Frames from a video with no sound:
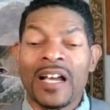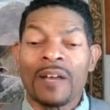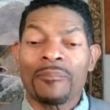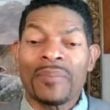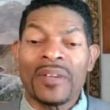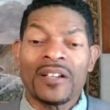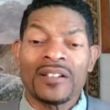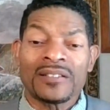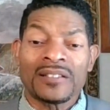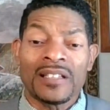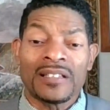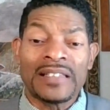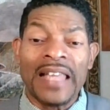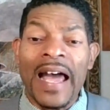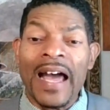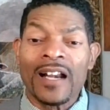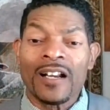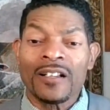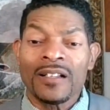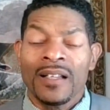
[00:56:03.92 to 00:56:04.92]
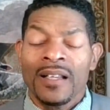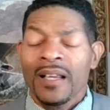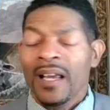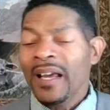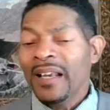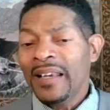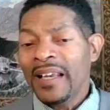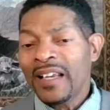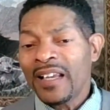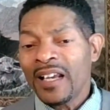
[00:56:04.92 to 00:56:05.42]
out because the data
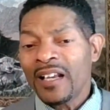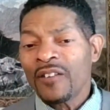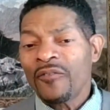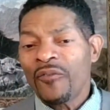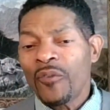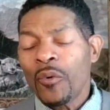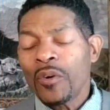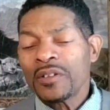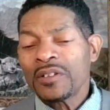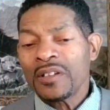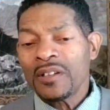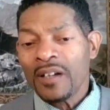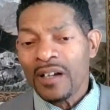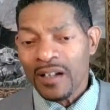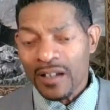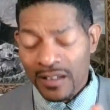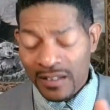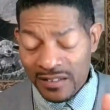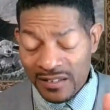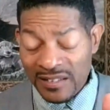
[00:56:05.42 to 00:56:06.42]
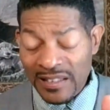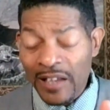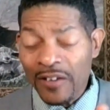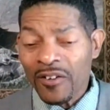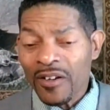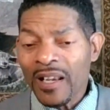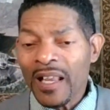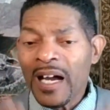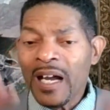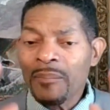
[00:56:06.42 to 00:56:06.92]
and they can't afford to uh, stay
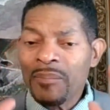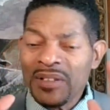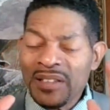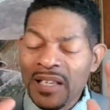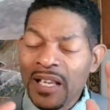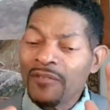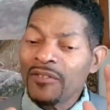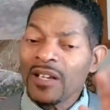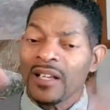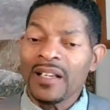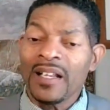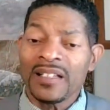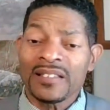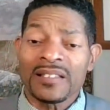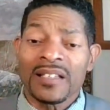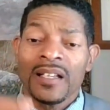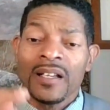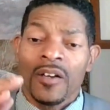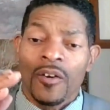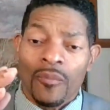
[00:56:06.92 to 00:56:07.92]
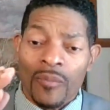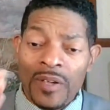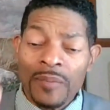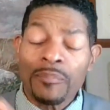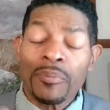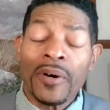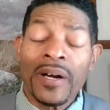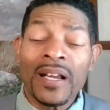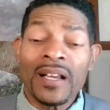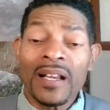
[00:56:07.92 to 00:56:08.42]
online, but nevertheless, we
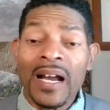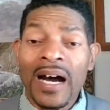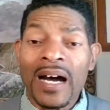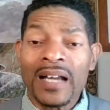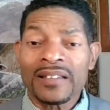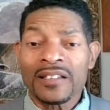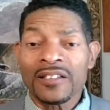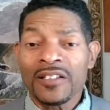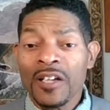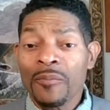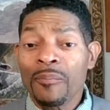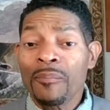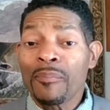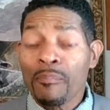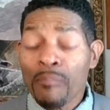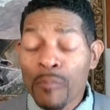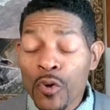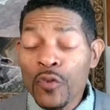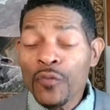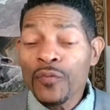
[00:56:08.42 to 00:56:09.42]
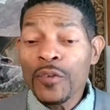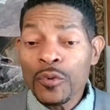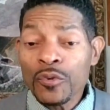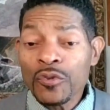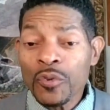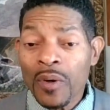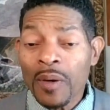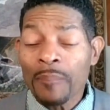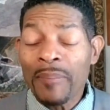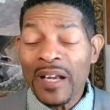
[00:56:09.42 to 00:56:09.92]
pray, God, that He'll move you
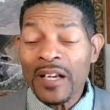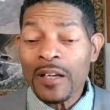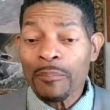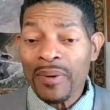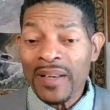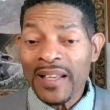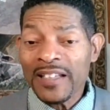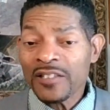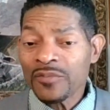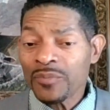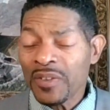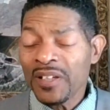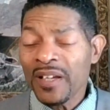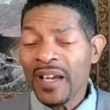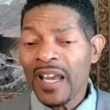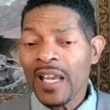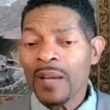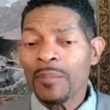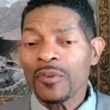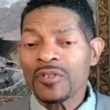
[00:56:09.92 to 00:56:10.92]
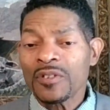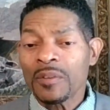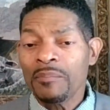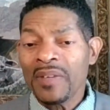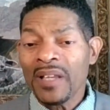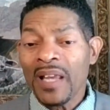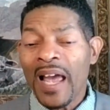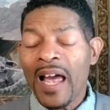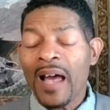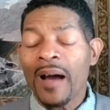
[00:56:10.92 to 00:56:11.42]
to a better place where you're able
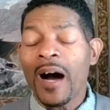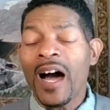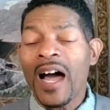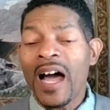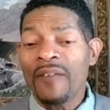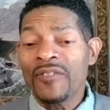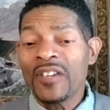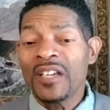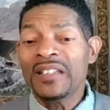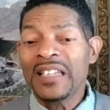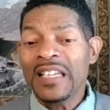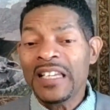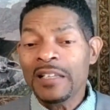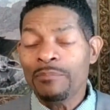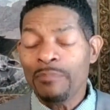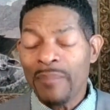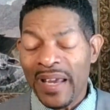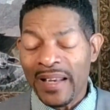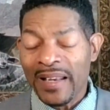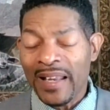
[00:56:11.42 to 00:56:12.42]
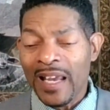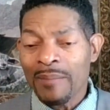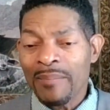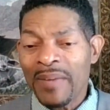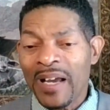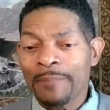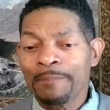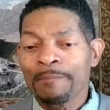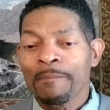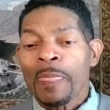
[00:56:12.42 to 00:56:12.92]
to have your need met.
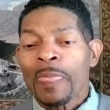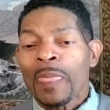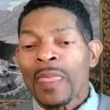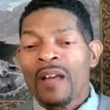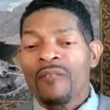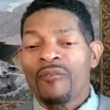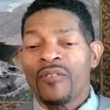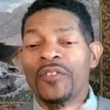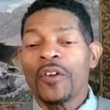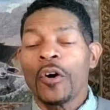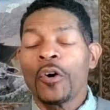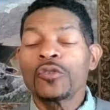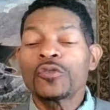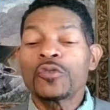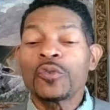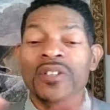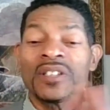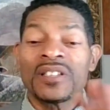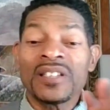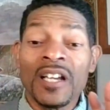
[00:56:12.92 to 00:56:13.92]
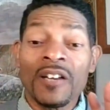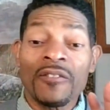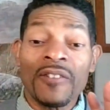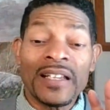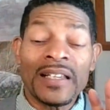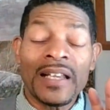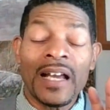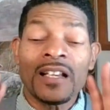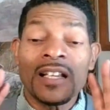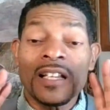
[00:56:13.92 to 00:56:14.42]
Amen. For those who are here
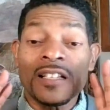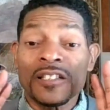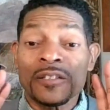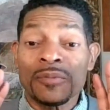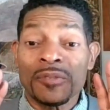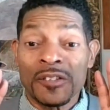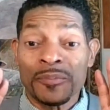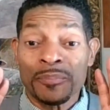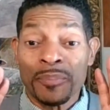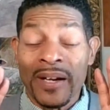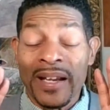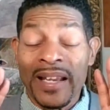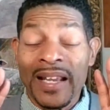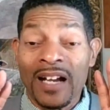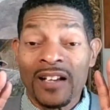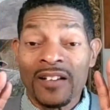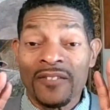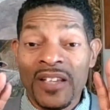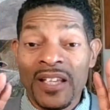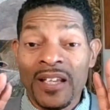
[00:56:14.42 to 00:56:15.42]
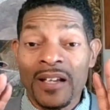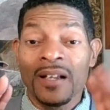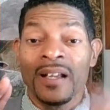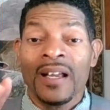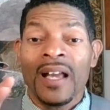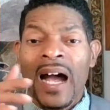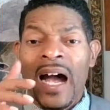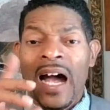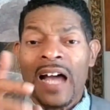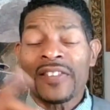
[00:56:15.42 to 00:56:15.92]
right now, let us just pray out of here.
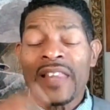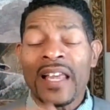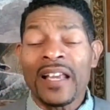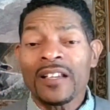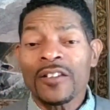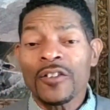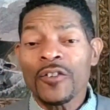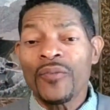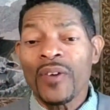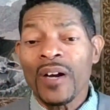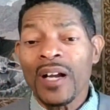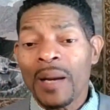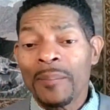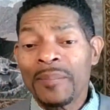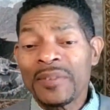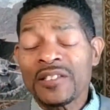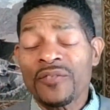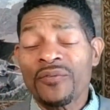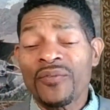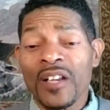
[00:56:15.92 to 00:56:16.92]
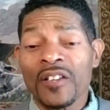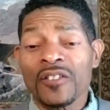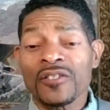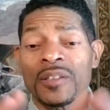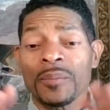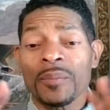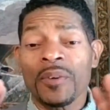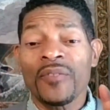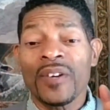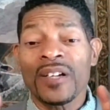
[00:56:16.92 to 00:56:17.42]
I thank you for coming to
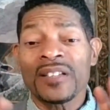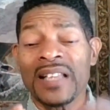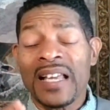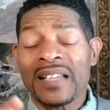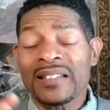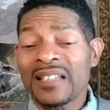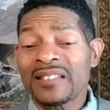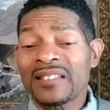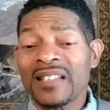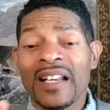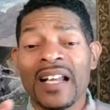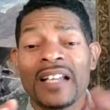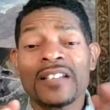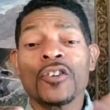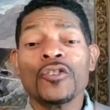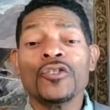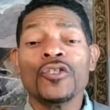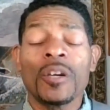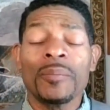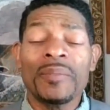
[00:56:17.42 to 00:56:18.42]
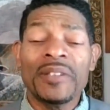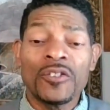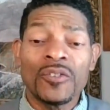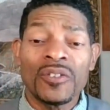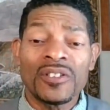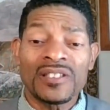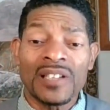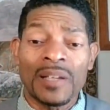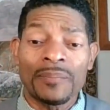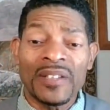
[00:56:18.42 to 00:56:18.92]
fellowship with us. As I said, I know you could be
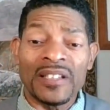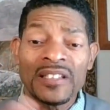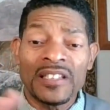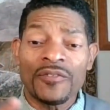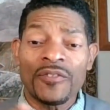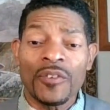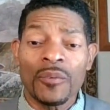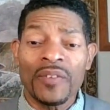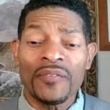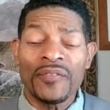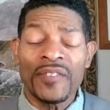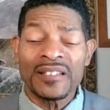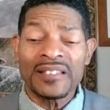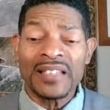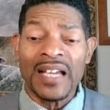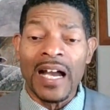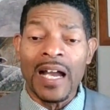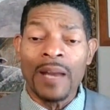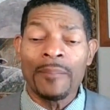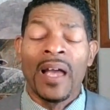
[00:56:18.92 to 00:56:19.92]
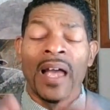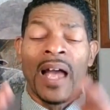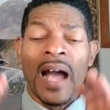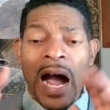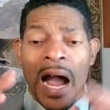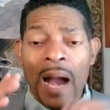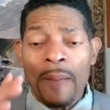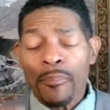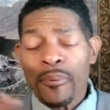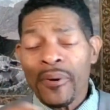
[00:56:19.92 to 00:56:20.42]
doing something different with your time.
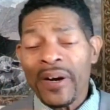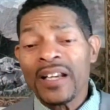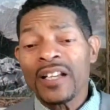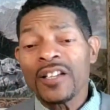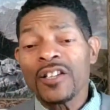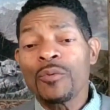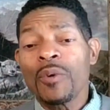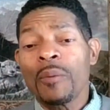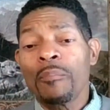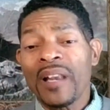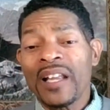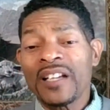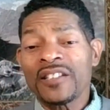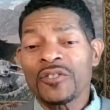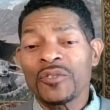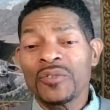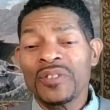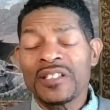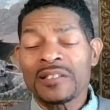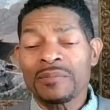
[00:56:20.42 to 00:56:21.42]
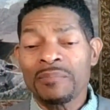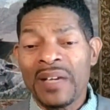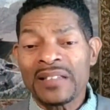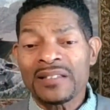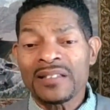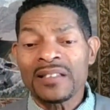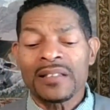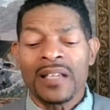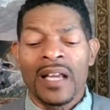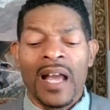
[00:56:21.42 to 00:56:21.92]
I pray that you were blessed through this
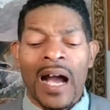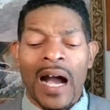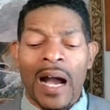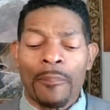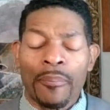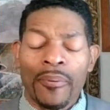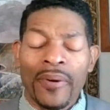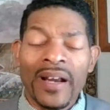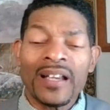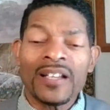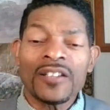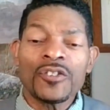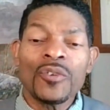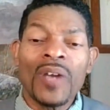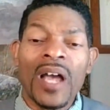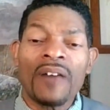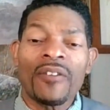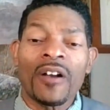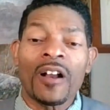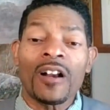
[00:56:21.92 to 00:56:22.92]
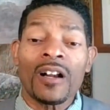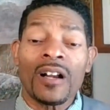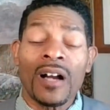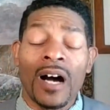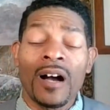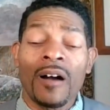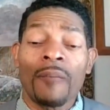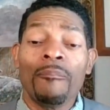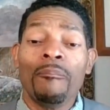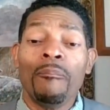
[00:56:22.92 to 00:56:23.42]
message. I pray that you have a,
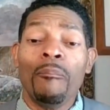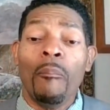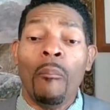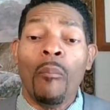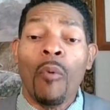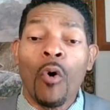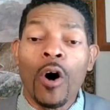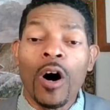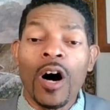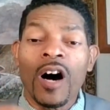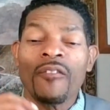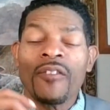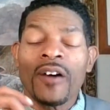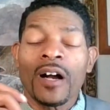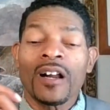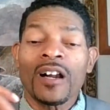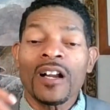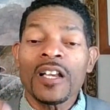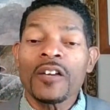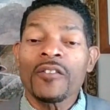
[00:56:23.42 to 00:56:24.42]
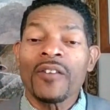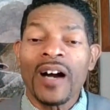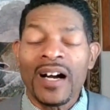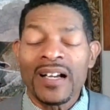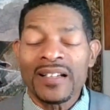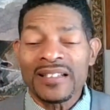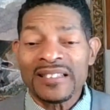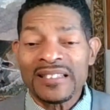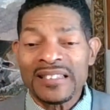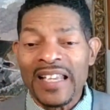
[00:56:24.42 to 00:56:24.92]
a more of a clearer
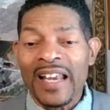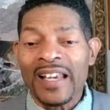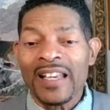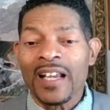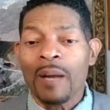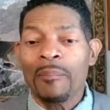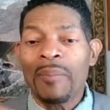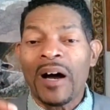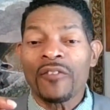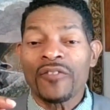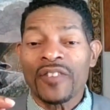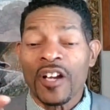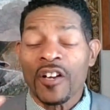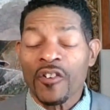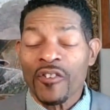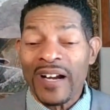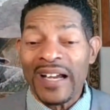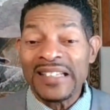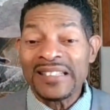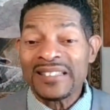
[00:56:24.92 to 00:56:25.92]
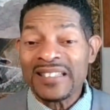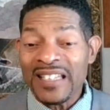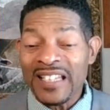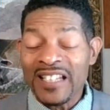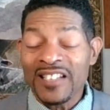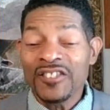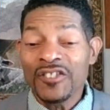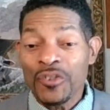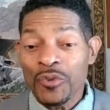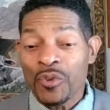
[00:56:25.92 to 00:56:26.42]
understanding about the Christ
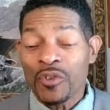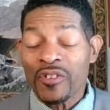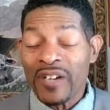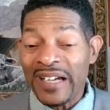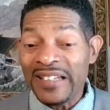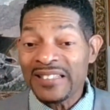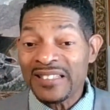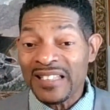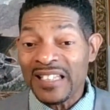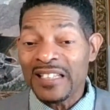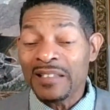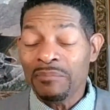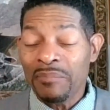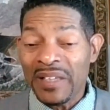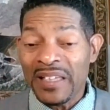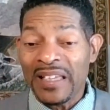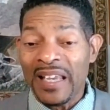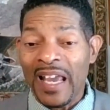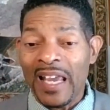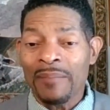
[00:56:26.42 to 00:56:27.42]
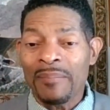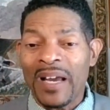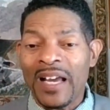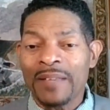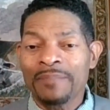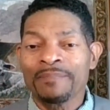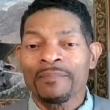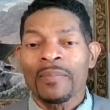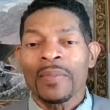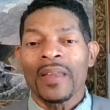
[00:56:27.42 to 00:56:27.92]
in you, Christ in me.
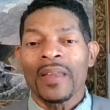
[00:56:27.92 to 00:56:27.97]
Amen.